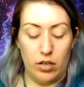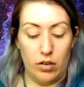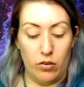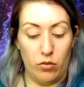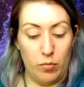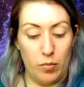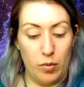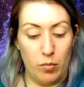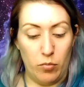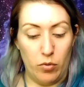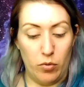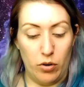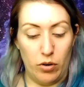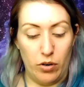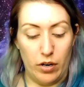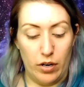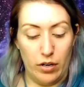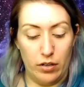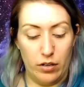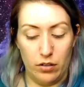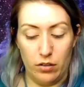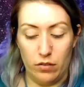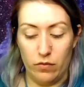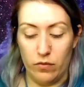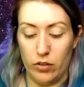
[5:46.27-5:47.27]
I
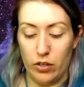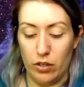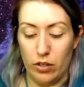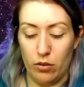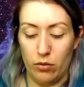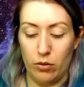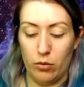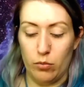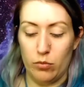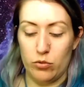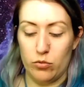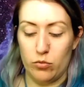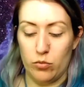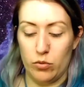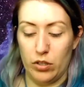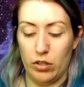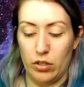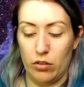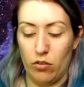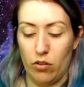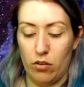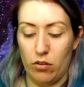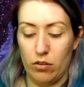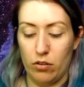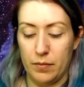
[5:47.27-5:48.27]
remember I did a video that was
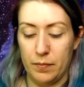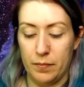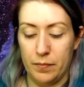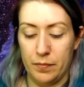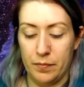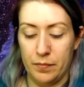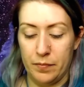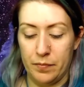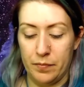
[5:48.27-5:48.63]
really long.